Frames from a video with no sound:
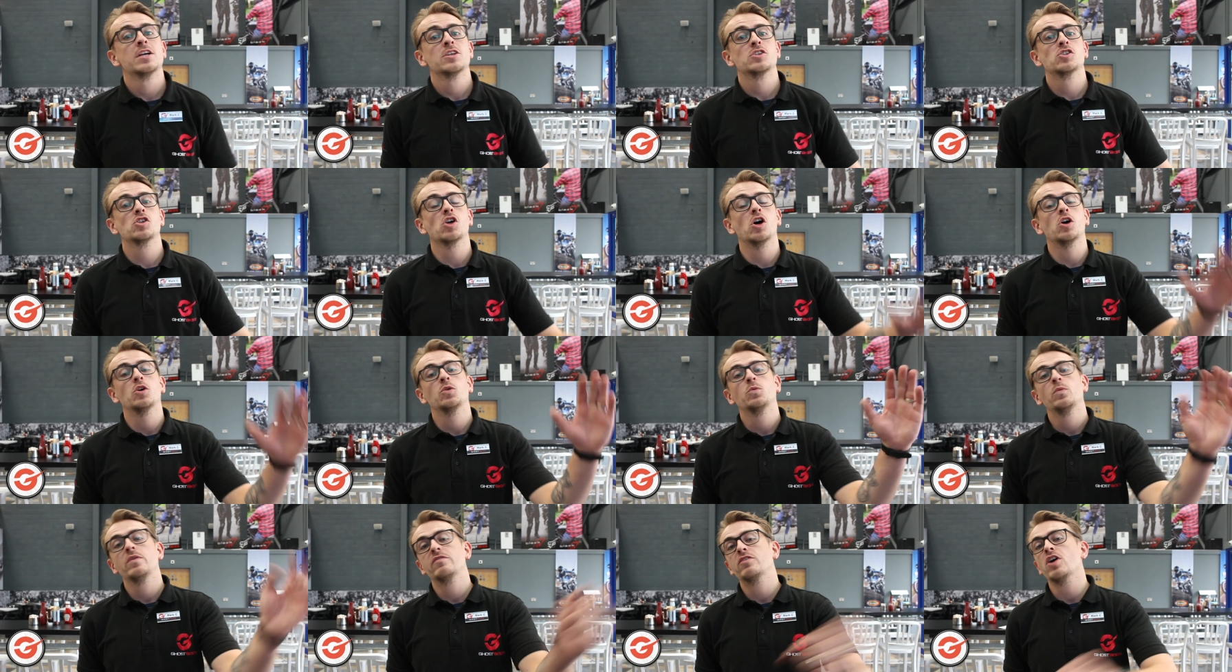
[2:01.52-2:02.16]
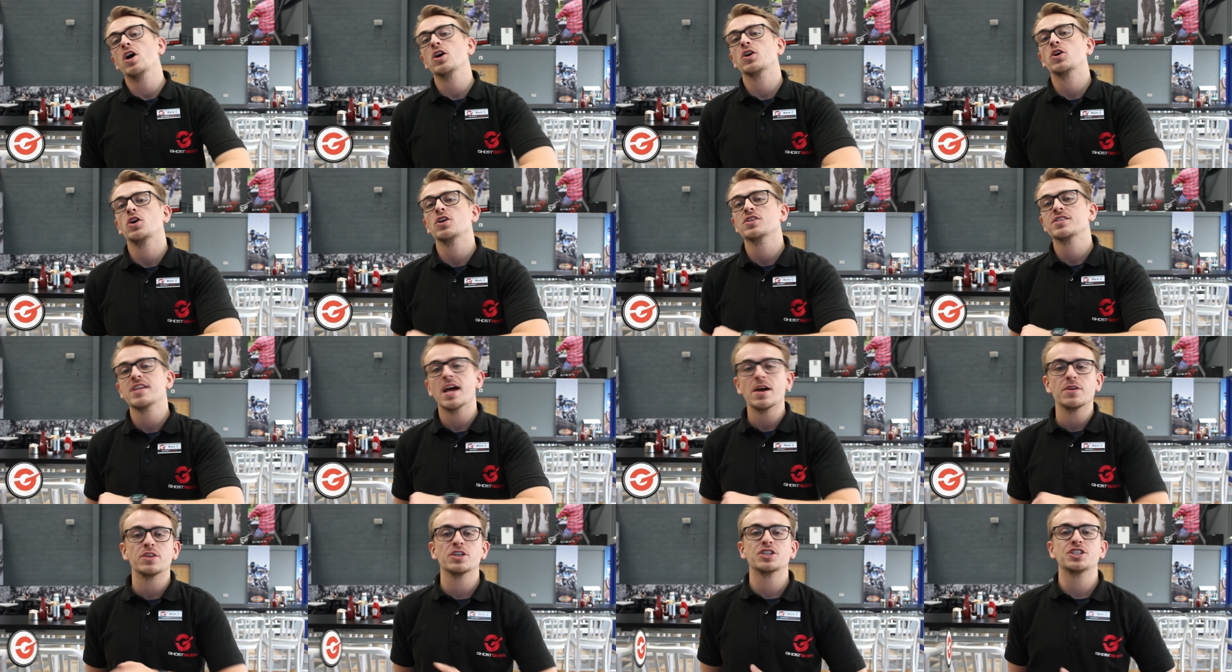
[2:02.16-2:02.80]
So we've got Ghost
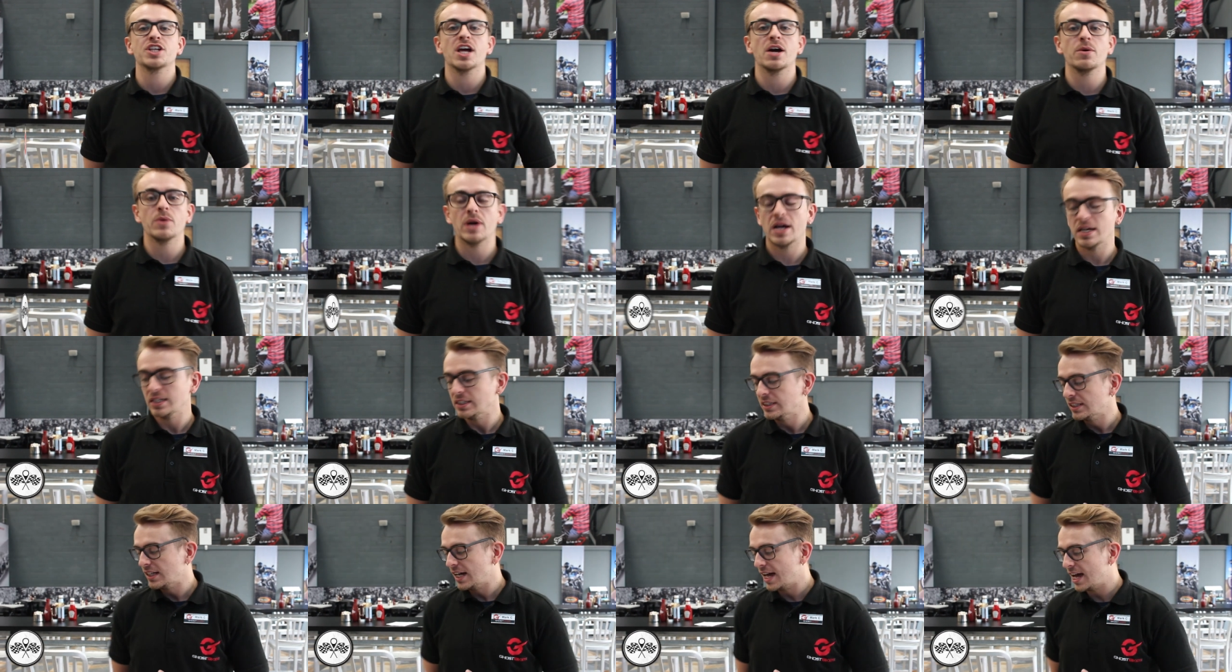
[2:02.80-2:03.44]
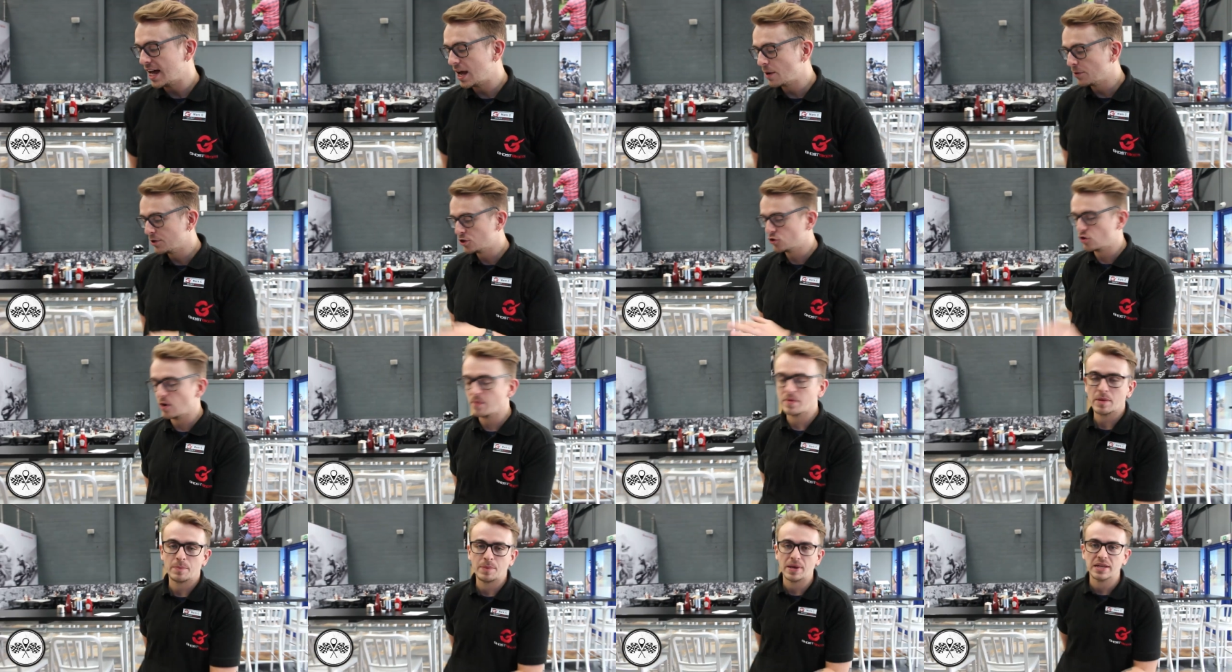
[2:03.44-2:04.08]
out of the shower. Uh, we
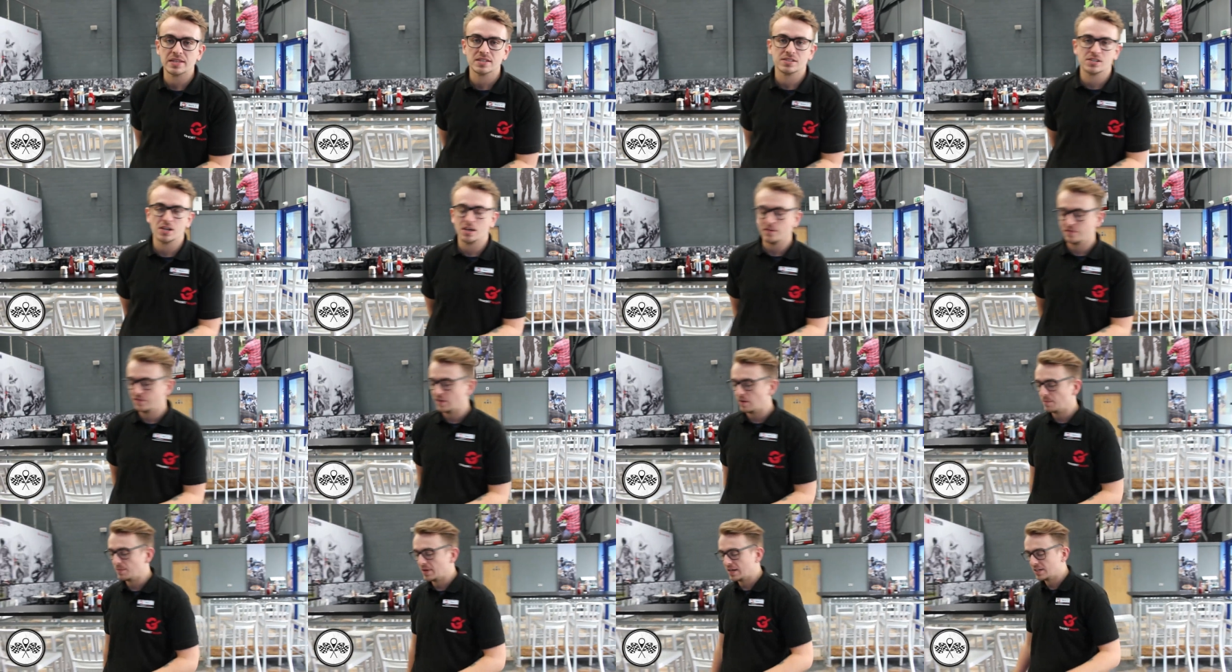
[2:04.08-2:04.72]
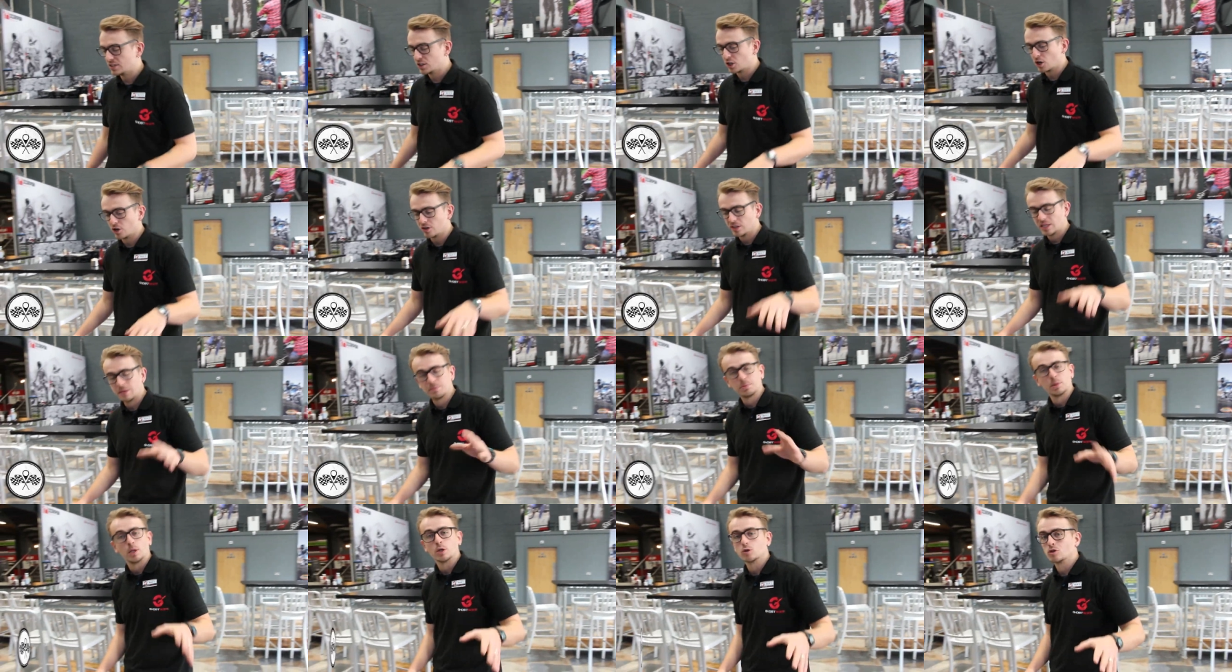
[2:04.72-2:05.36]
stripped the pants off him. He's
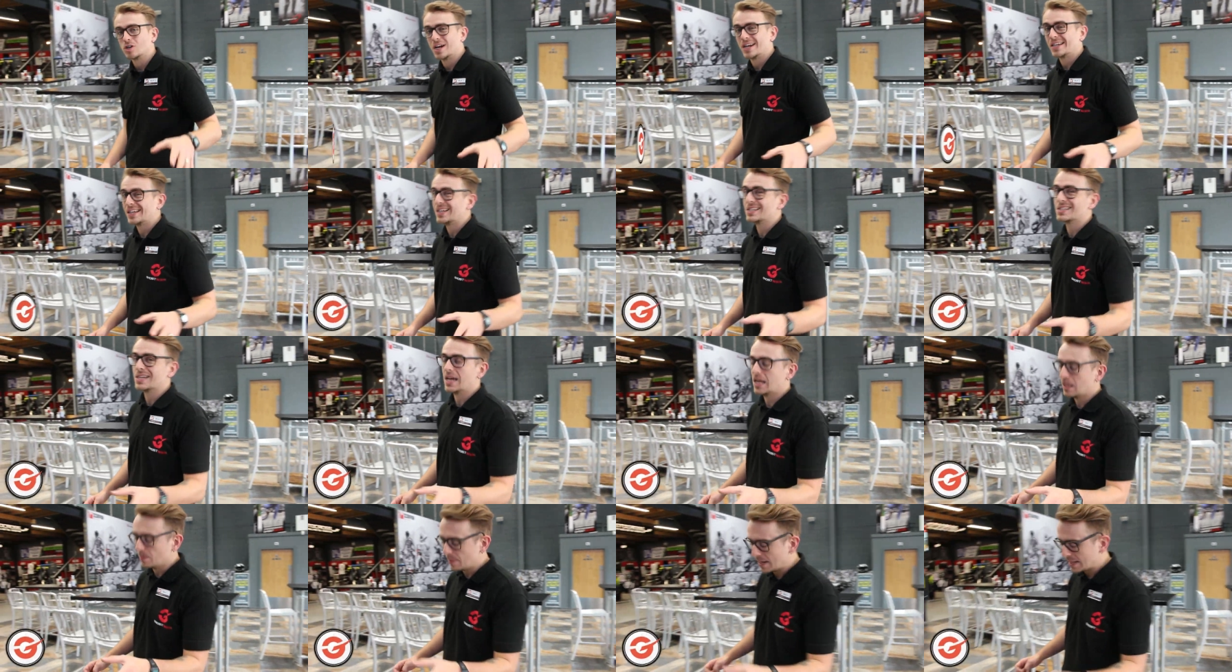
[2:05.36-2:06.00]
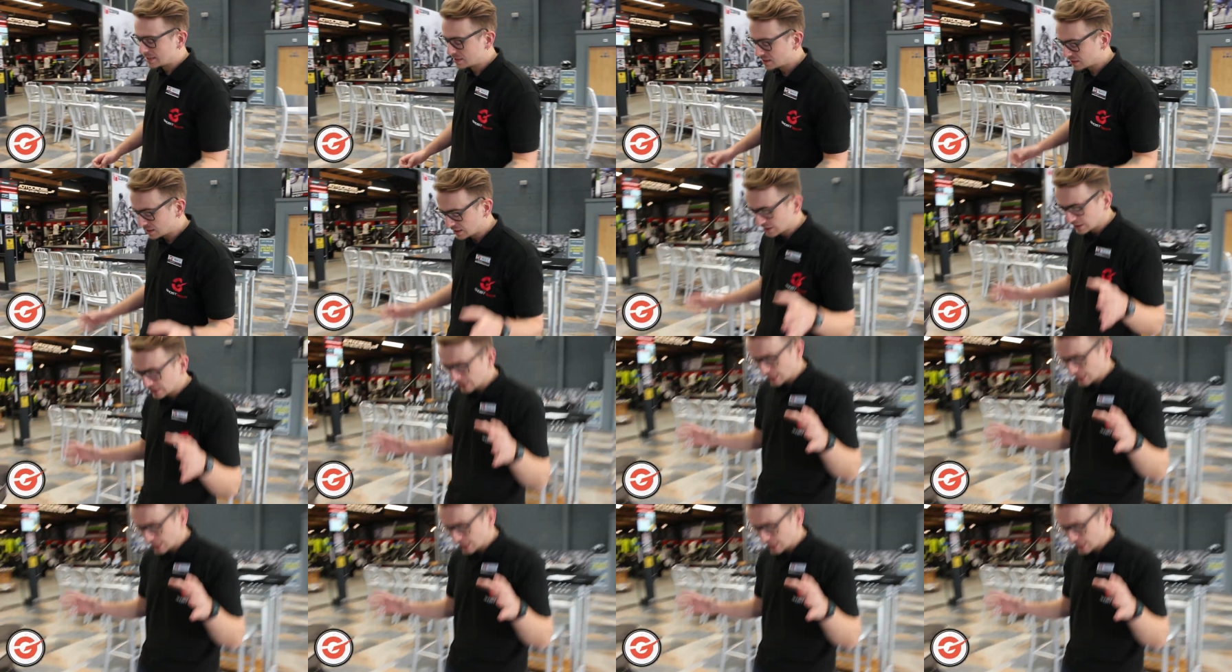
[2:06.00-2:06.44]
currently blow drying his helmet.